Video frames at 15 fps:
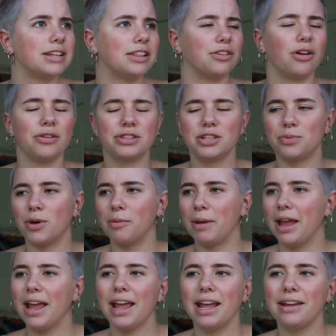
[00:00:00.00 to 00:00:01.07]
and they're all so well
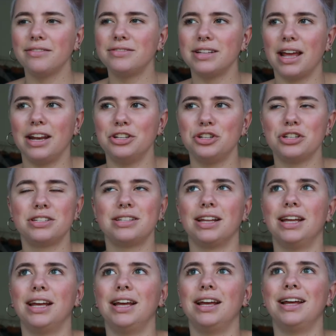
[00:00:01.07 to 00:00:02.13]
behaved, and it's just
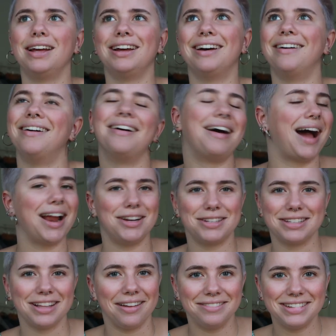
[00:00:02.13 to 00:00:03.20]
I
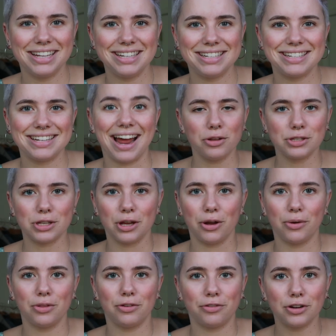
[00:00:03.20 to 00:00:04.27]
just loved it.
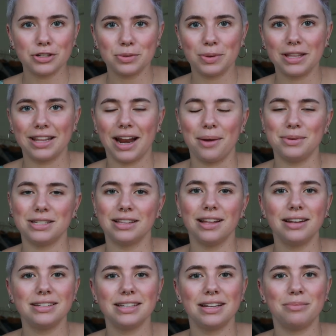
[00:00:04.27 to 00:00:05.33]
Also, the first week that I was in
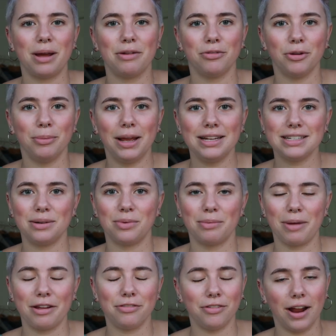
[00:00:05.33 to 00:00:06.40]
London, my roommate and one of
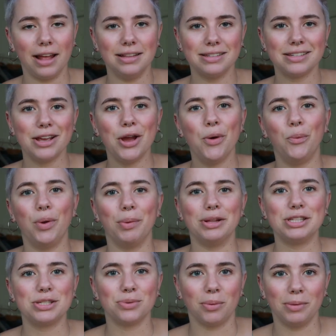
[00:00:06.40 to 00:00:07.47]
my friends, we
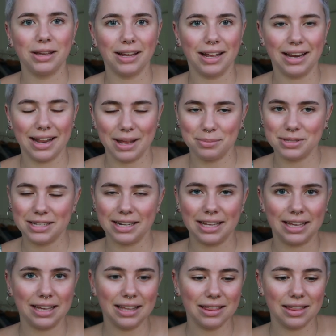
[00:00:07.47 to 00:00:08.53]
went swimming in Hampstead
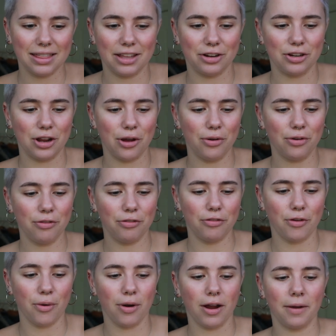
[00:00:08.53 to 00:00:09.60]
Heath. They're known
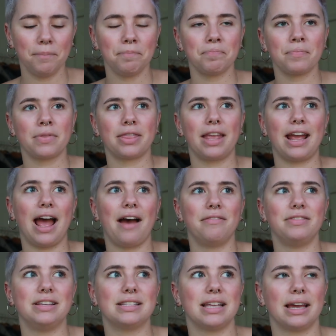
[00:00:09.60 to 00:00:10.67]
for, they have these